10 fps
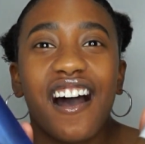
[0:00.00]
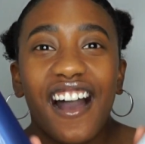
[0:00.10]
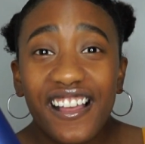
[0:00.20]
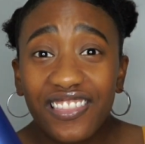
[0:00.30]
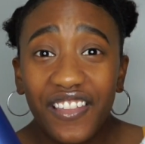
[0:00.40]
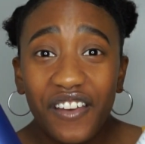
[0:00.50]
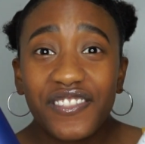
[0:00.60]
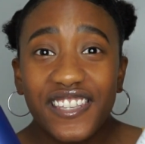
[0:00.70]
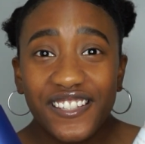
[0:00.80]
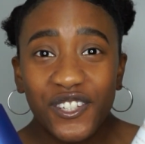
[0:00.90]
I
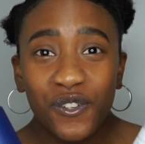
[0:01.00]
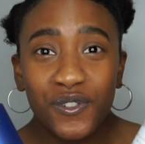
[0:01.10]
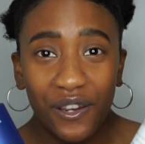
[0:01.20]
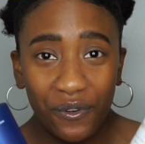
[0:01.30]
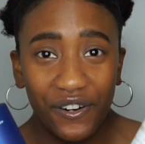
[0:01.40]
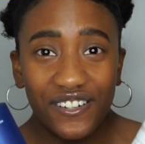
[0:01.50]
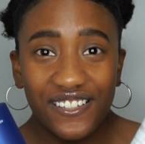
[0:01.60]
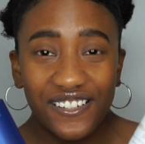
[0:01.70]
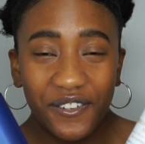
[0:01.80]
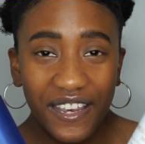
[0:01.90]
love these 2
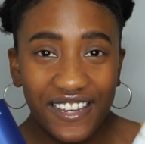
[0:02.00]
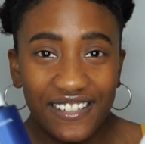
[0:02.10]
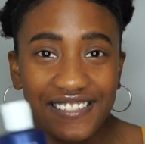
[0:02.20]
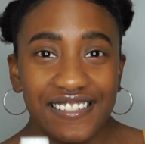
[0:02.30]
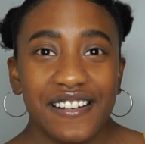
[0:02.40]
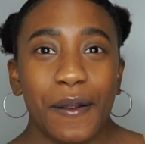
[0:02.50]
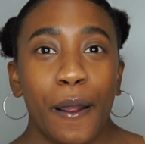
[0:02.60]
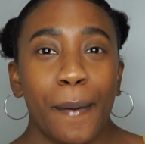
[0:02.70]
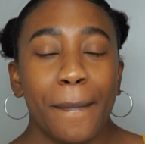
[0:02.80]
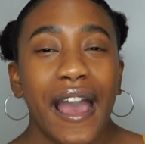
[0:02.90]
toners, okay?
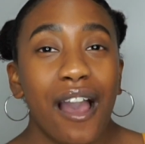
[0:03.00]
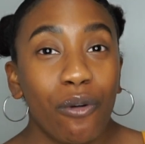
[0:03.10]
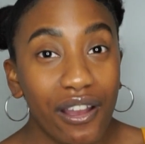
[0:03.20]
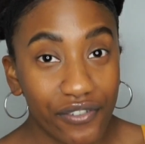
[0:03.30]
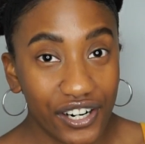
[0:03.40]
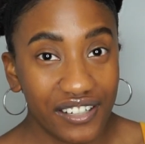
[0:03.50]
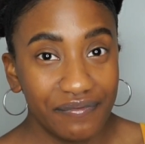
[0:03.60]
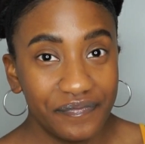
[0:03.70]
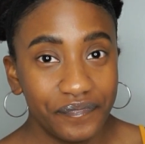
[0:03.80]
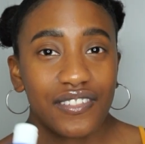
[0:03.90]

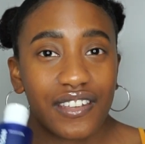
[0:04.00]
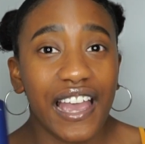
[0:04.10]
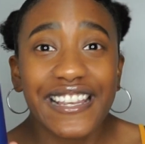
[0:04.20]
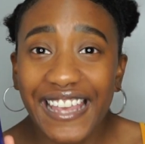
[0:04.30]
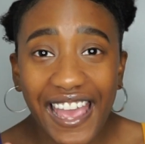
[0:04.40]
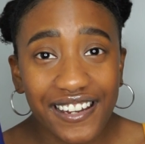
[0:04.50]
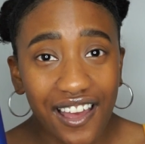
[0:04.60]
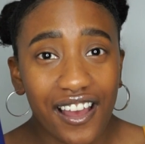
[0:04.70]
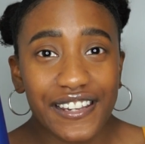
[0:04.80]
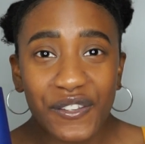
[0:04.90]
However, I
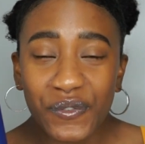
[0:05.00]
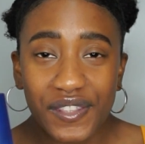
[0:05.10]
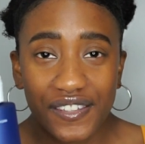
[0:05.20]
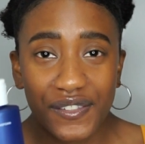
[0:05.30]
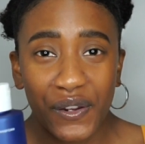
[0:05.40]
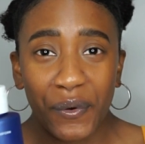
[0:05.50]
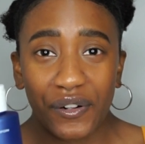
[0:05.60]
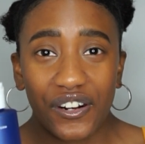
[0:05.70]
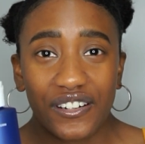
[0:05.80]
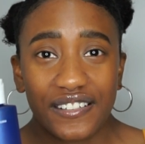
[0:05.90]
cannot use this
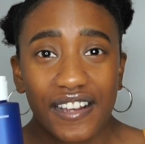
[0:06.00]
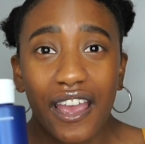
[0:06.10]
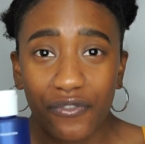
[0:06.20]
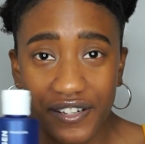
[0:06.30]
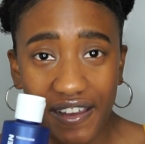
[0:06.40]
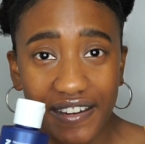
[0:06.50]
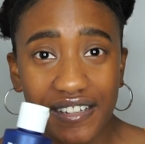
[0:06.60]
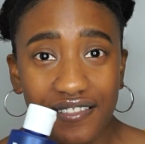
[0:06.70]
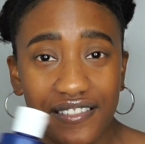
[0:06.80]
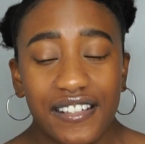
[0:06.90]
toner every night.
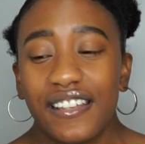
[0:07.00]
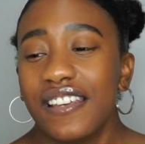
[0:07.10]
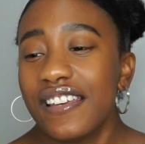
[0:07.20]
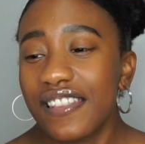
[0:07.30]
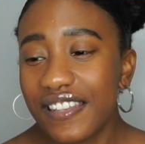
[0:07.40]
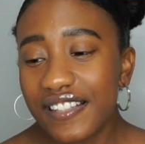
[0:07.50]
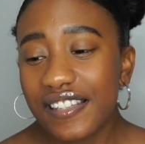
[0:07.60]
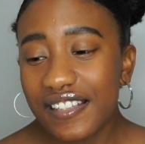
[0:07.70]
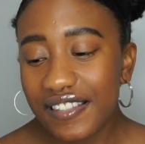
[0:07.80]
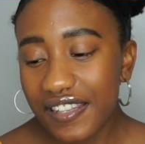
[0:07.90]
This
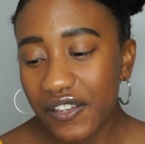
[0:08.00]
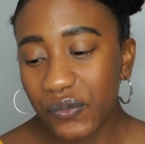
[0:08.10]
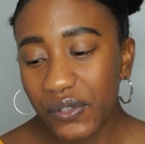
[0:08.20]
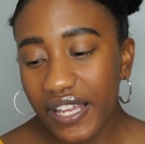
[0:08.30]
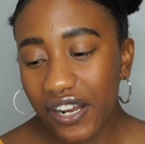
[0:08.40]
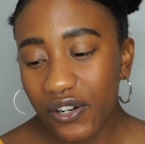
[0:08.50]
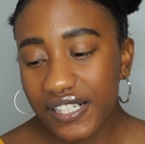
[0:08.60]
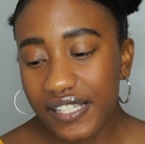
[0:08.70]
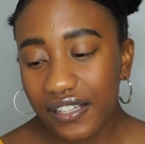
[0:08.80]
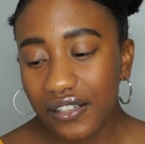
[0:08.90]
is the Ole
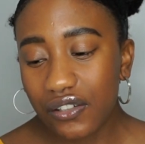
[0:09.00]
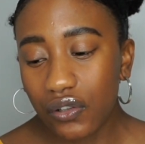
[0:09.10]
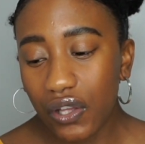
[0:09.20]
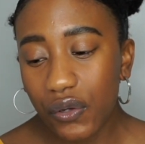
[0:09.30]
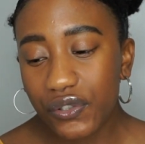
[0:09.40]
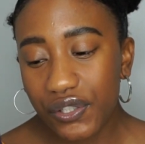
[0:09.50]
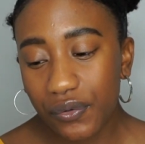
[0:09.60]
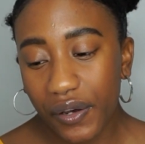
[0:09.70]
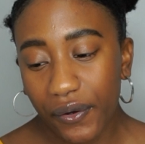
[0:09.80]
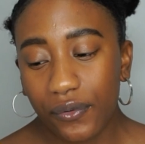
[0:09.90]
Henriksen Glow
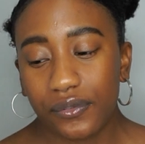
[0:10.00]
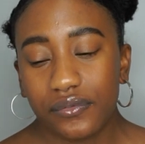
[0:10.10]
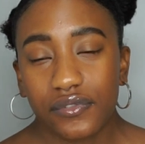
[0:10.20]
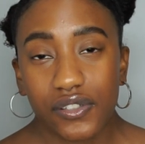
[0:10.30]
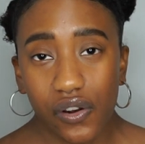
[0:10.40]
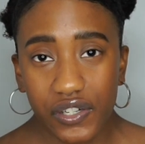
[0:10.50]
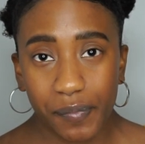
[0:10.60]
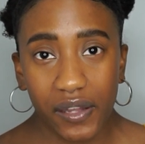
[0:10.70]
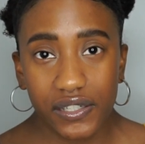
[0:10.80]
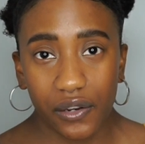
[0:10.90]
2.0 Dark
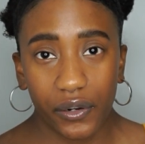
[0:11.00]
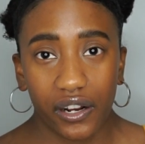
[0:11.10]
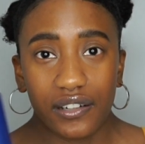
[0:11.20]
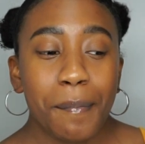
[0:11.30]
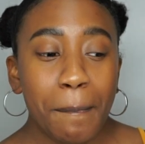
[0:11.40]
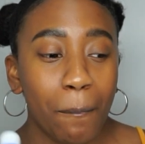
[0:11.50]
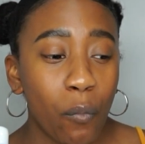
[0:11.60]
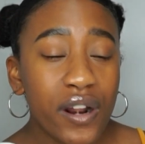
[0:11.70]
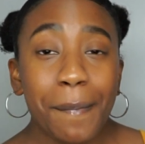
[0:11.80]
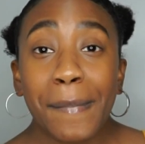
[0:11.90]
Spot Toner.
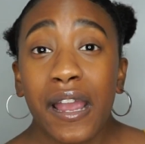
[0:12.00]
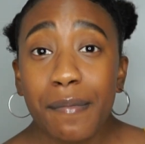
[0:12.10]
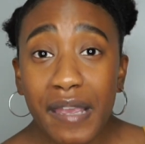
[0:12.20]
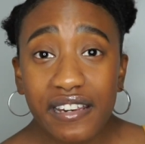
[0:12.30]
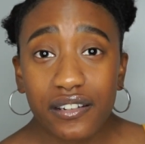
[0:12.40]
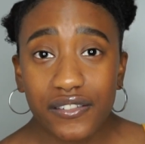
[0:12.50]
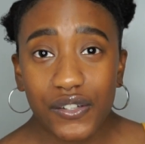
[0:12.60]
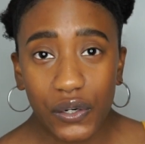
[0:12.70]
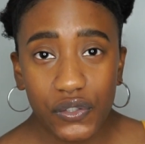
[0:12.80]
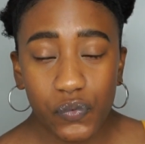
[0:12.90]
One of my main
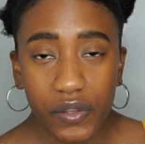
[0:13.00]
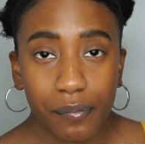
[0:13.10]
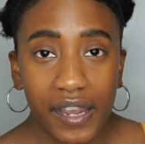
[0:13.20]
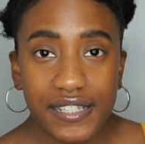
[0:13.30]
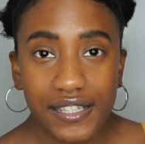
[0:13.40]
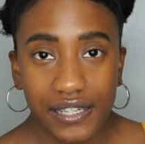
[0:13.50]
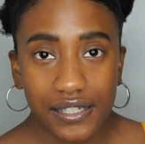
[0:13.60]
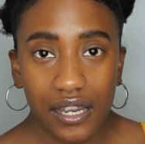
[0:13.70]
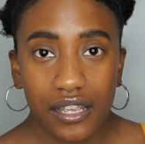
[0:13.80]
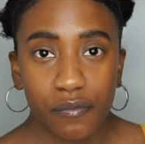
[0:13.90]
concerns with my
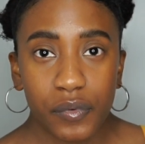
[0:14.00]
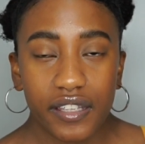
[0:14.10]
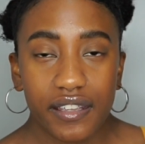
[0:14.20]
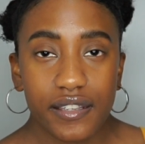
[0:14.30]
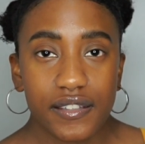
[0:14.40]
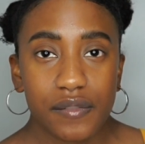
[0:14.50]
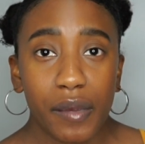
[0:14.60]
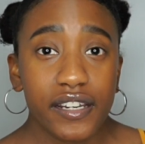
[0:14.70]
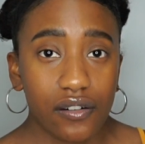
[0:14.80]
skin type is my